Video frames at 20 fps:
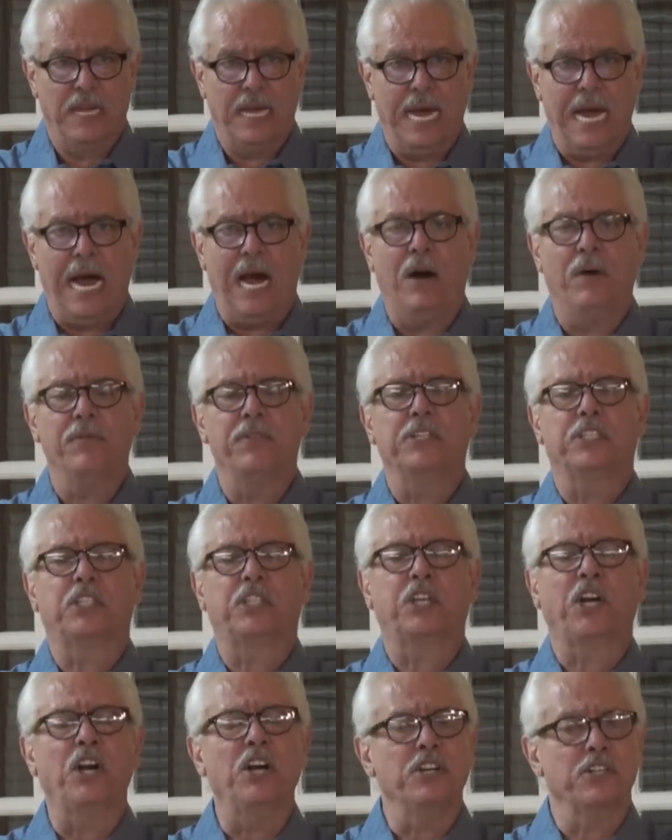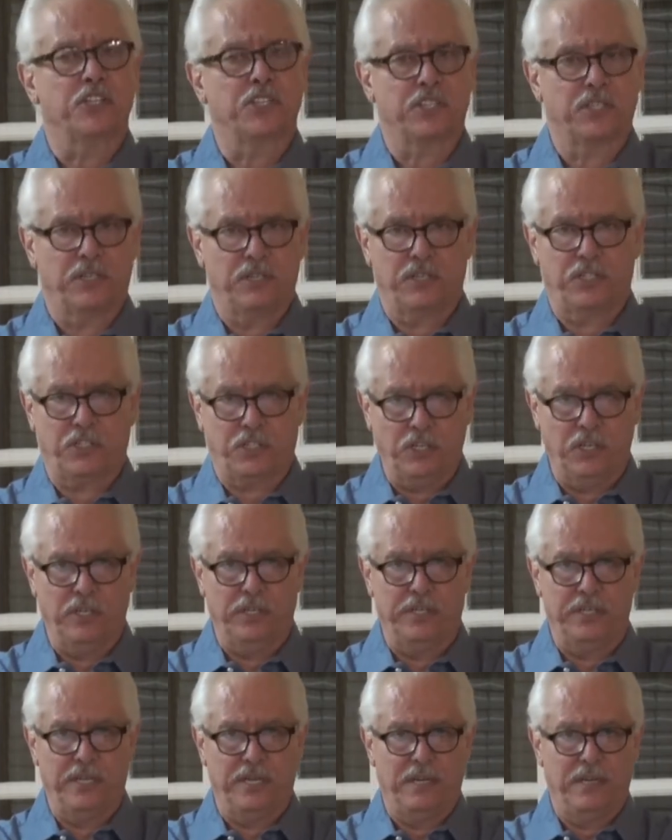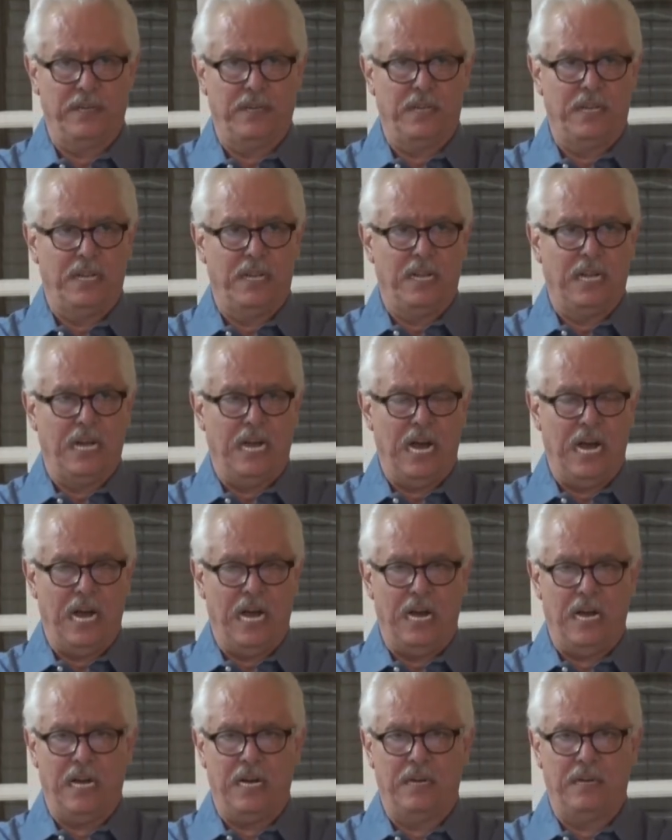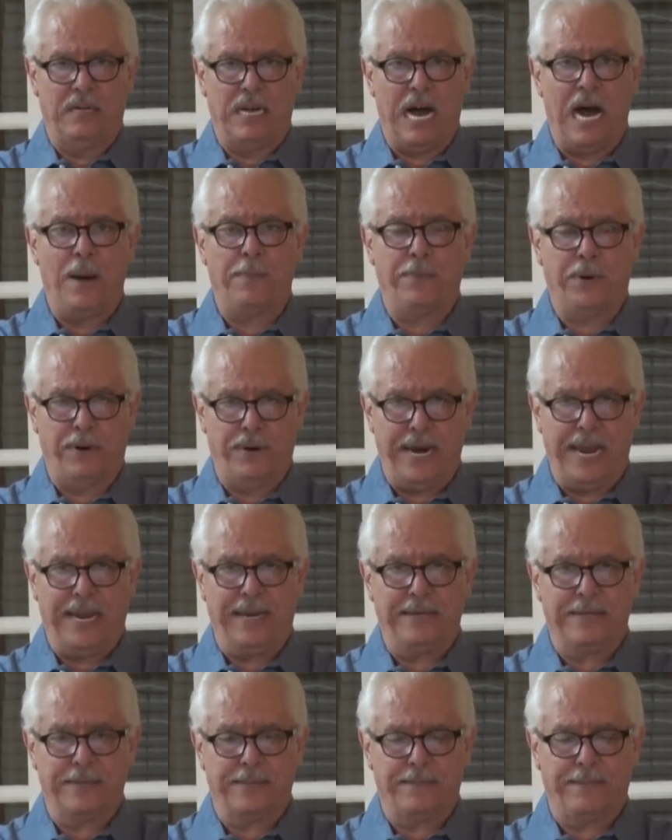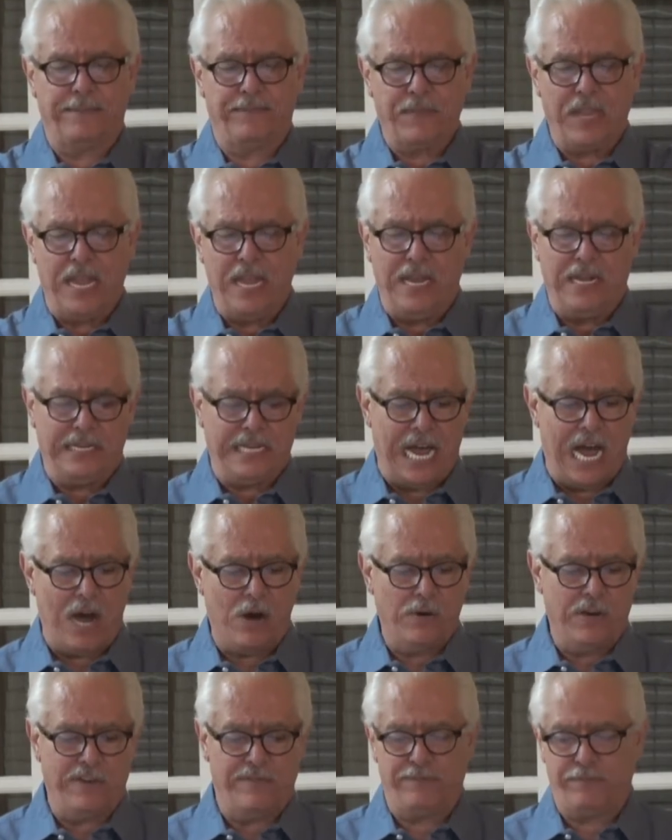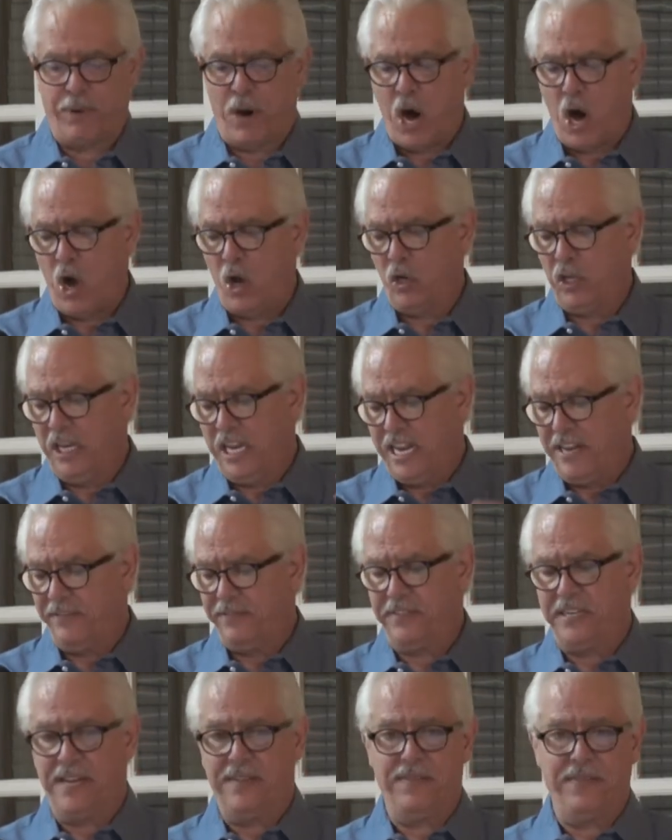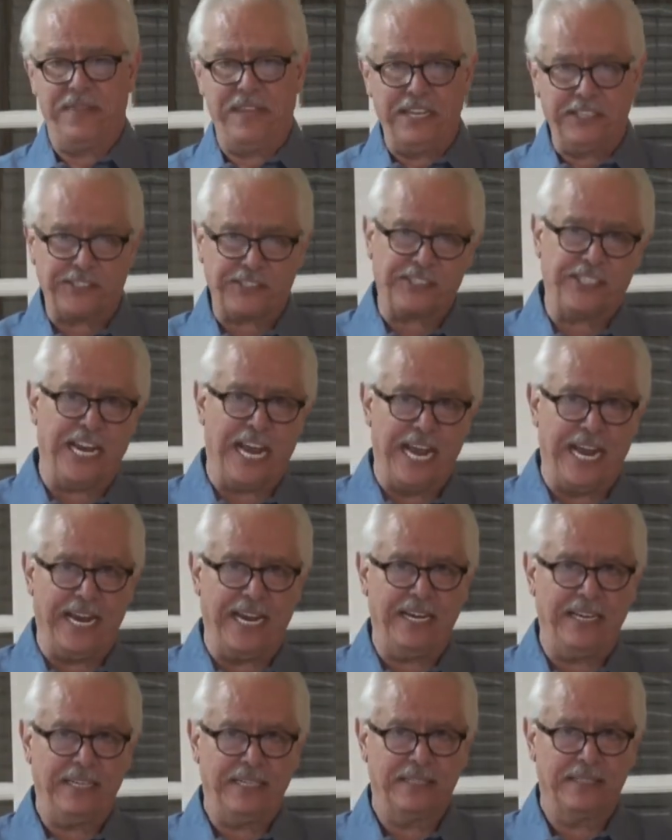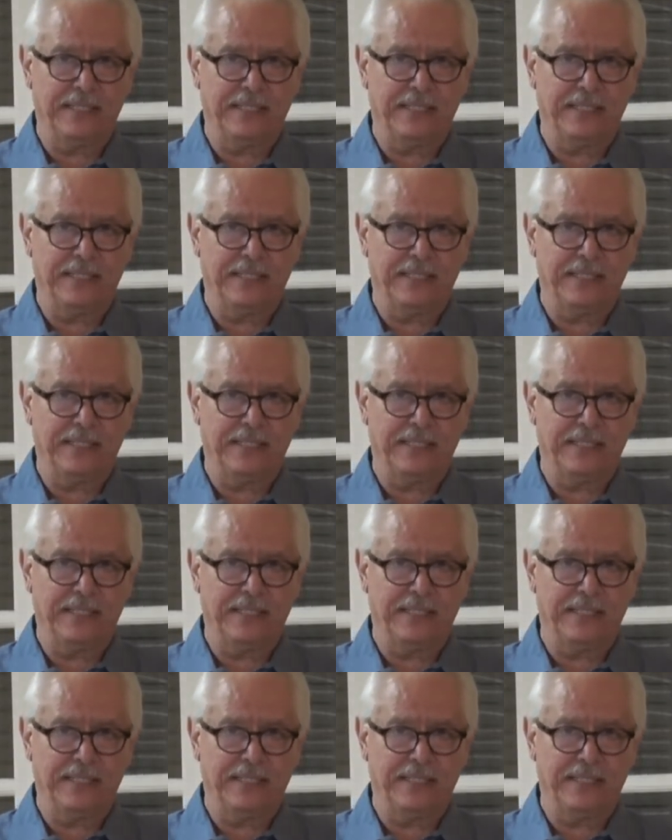how the church should uh, operate. Now, if Paul lived in this day,